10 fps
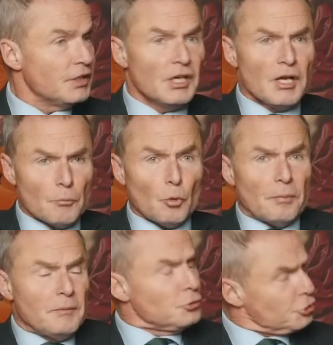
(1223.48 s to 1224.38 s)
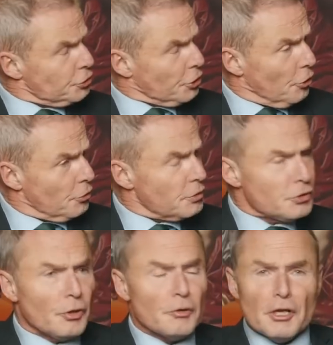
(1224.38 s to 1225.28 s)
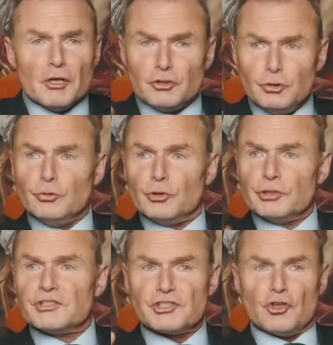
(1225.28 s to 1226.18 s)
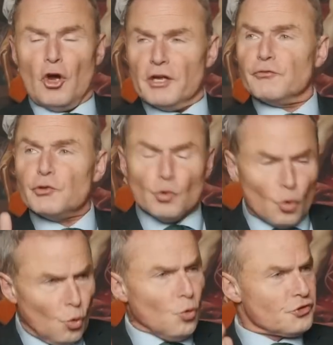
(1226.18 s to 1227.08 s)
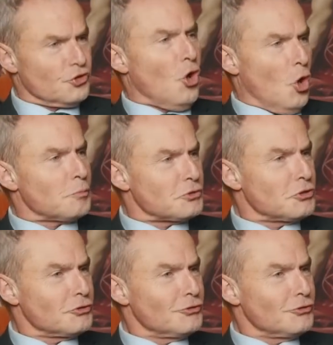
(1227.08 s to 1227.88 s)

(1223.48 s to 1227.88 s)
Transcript: Yeah. Well, people should know, you mm. know, you could start, if you all stopped,